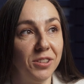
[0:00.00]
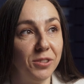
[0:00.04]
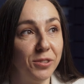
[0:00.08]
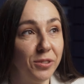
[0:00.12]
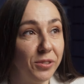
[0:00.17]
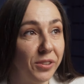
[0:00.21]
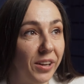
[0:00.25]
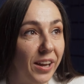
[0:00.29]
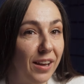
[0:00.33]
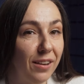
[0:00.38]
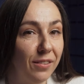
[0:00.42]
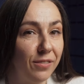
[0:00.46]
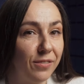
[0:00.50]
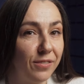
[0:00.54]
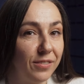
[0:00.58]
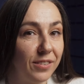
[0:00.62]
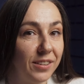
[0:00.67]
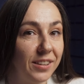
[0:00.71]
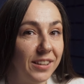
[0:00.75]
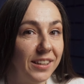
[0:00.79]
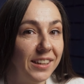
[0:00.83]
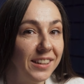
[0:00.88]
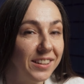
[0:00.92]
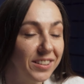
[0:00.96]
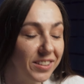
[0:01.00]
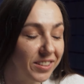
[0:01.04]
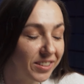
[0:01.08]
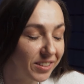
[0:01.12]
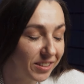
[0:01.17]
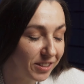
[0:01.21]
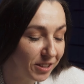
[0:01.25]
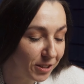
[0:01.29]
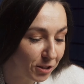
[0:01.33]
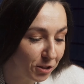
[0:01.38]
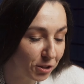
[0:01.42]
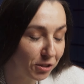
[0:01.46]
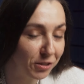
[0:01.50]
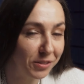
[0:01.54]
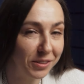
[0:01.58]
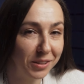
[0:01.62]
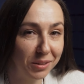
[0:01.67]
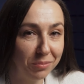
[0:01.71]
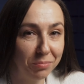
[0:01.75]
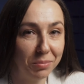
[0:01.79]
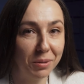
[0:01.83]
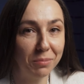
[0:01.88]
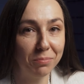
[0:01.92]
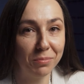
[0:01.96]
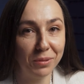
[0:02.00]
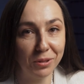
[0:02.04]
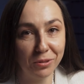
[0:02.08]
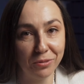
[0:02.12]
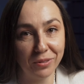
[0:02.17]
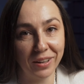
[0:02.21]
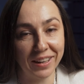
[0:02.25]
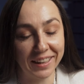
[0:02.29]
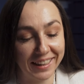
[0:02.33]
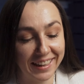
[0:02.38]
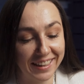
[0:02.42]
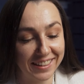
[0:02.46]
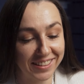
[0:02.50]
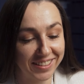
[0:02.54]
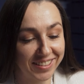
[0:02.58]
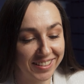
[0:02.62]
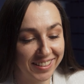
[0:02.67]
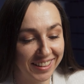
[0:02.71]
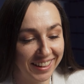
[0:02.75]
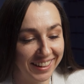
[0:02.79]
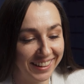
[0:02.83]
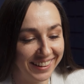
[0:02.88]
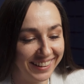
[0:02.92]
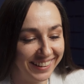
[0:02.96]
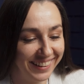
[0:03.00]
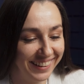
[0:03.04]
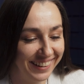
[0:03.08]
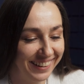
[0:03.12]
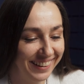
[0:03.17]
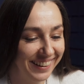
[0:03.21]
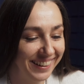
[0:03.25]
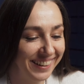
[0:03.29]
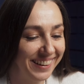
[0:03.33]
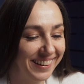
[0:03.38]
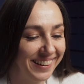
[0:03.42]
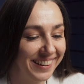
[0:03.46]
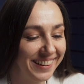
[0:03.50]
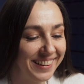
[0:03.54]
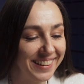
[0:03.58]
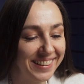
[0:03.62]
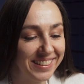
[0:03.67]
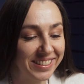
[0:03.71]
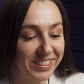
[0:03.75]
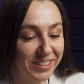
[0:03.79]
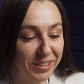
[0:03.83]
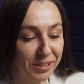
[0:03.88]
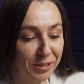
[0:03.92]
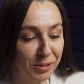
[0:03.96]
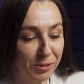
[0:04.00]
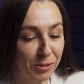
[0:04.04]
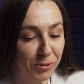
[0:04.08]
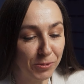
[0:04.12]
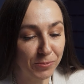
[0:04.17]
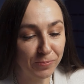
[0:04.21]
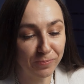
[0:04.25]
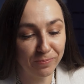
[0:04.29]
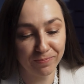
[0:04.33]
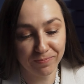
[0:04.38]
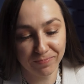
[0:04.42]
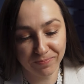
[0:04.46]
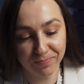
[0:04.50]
you don't have it. It shouldn't be blue, I guess. So